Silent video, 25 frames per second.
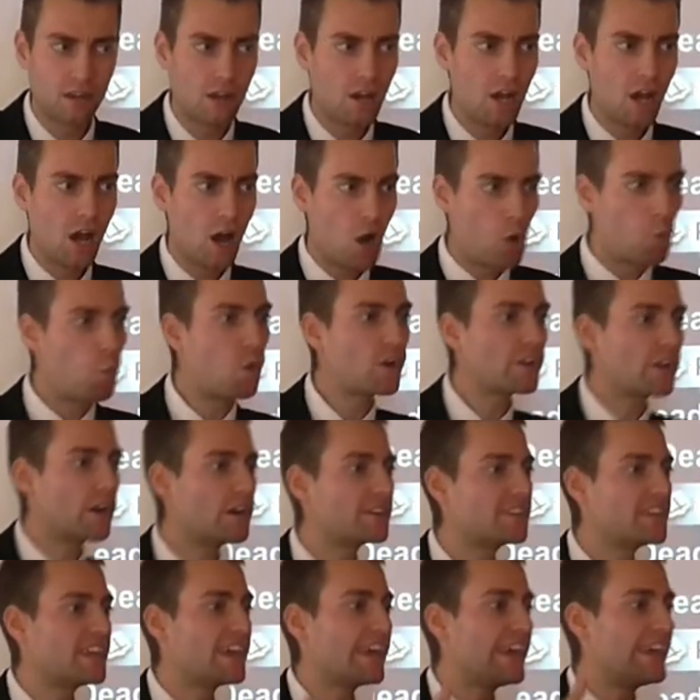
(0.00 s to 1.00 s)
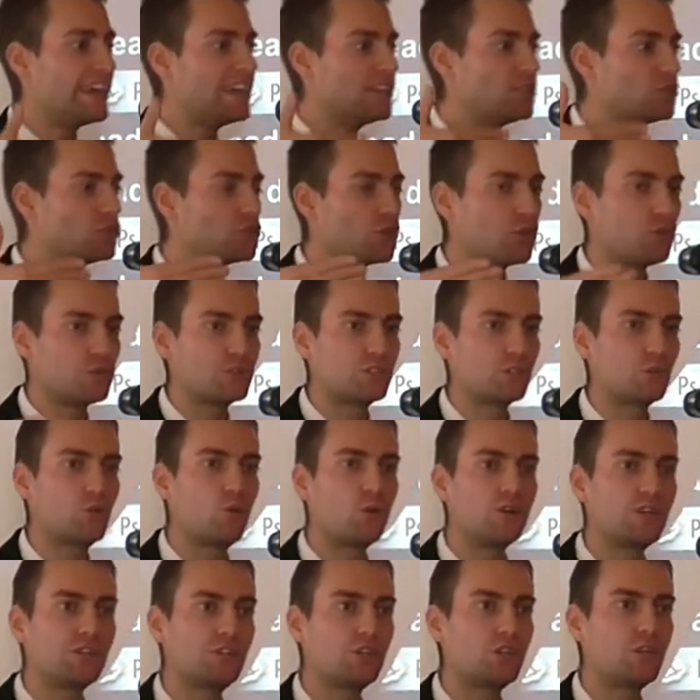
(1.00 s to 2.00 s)
What are the
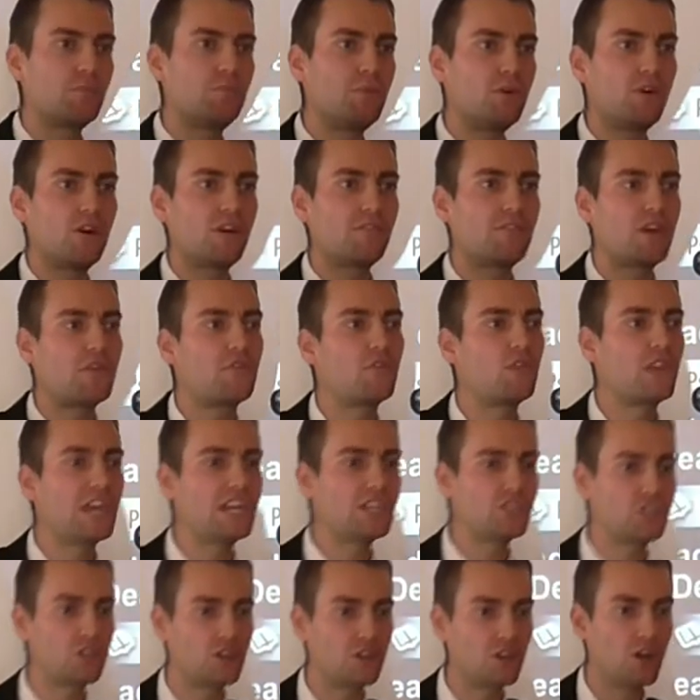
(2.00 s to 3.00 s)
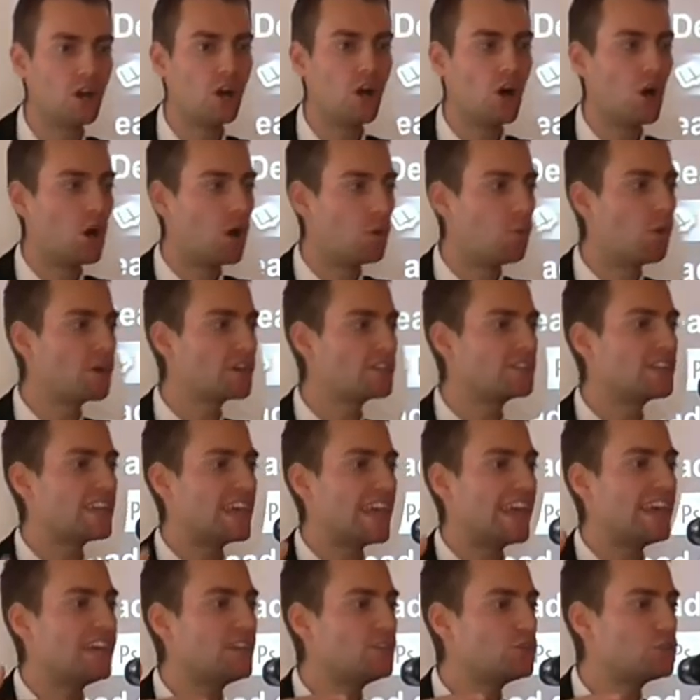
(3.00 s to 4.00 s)
angels, according to the book of Revelation, what
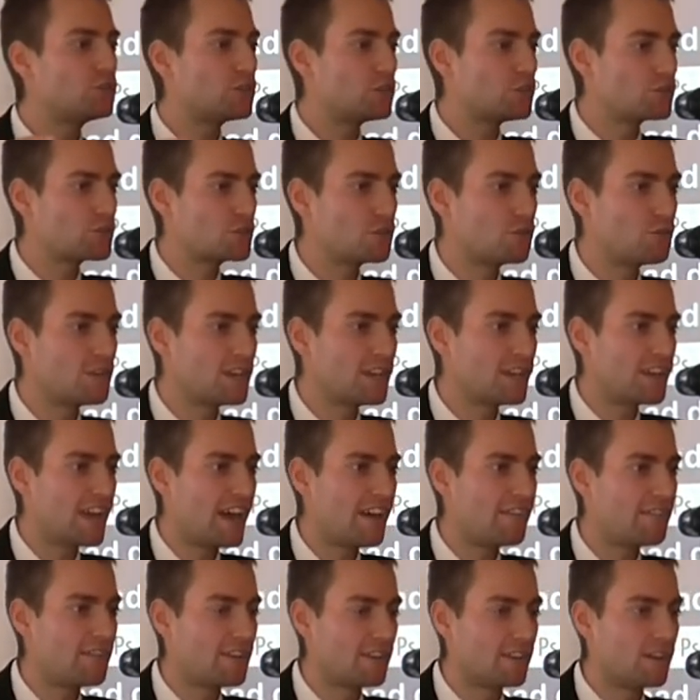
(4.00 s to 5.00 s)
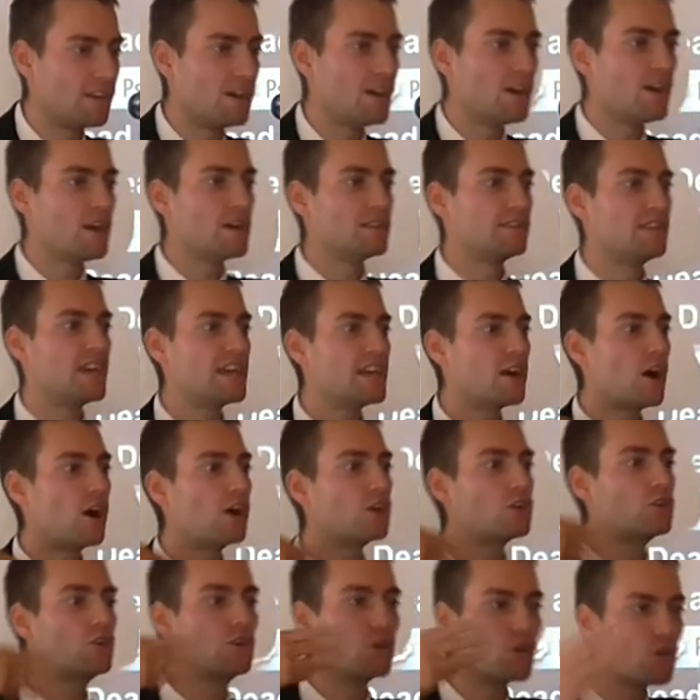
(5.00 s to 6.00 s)
are the angels doing in heaven?
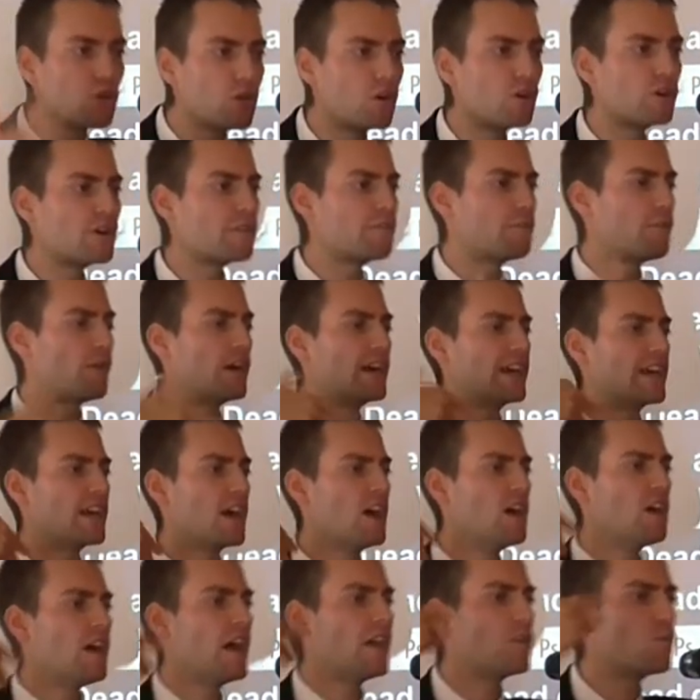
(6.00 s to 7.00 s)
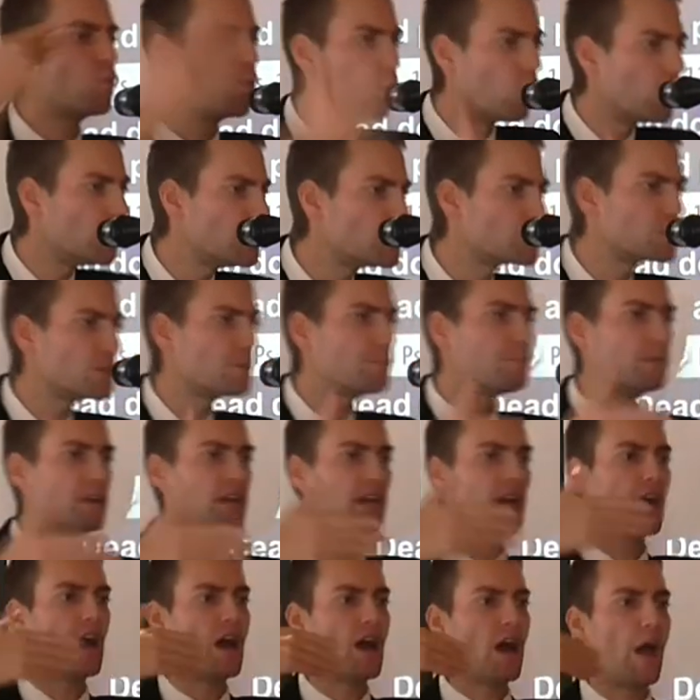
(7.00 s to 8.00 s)
They are glorifying and
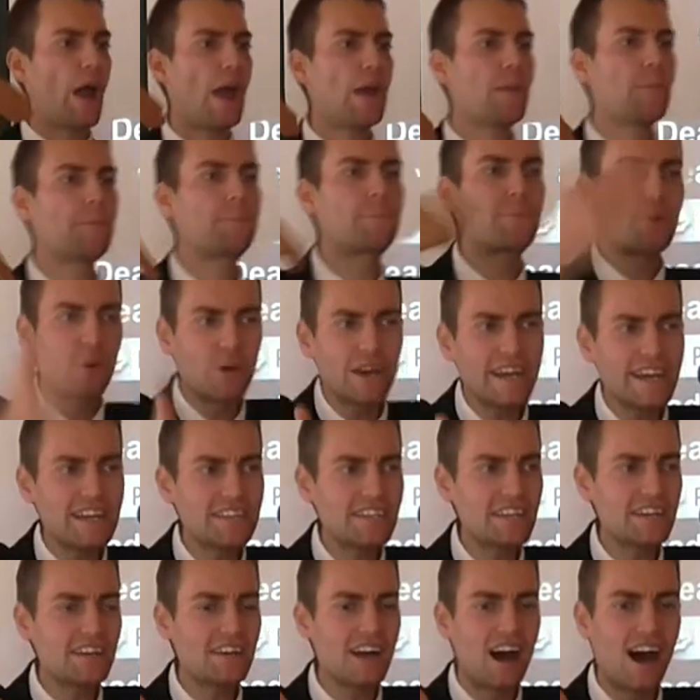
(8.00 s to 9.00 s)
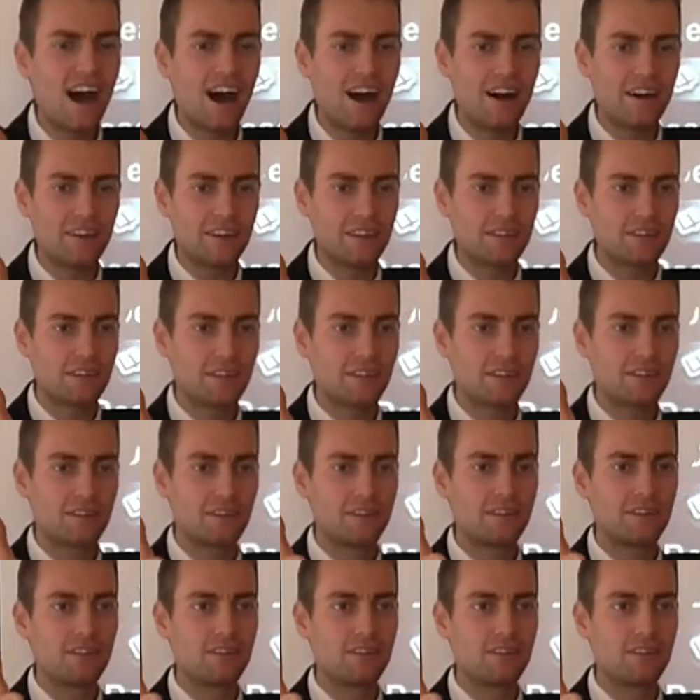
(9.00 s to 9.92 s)
worshiping and praising God.